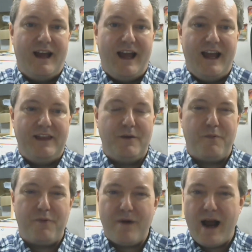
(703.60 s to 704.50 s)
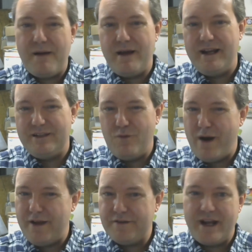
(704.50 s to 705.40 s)
And and the
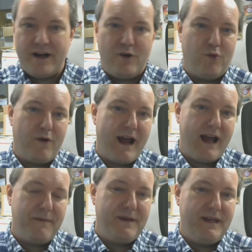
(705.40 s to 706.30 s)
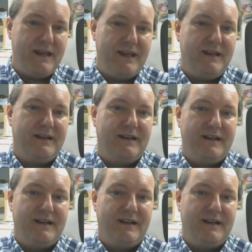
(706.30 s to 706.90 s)
weather's kind of crappy,